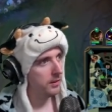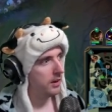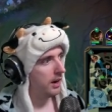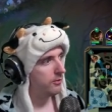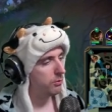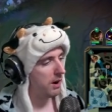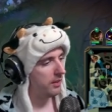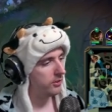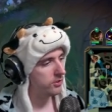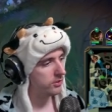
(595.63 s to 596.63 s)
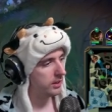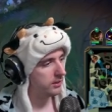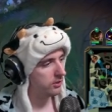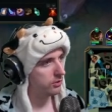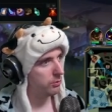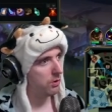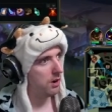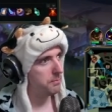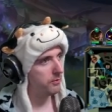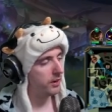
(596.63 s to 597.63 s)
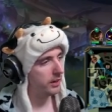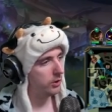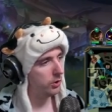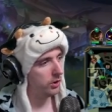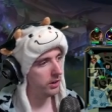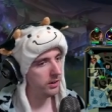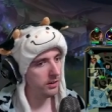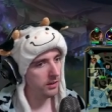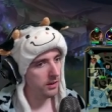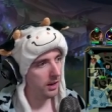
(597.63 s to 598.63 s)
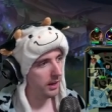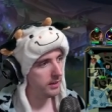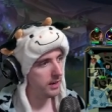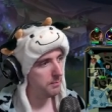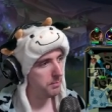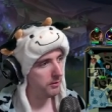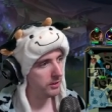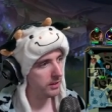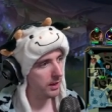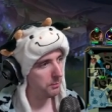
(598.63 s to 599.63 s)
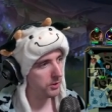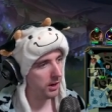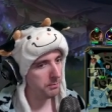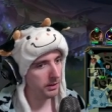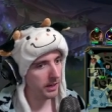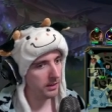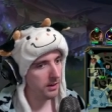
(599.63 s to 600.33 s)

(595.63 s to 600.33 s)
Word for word: I'd rather just get this Gromp if I could, and then pivot to help top lane.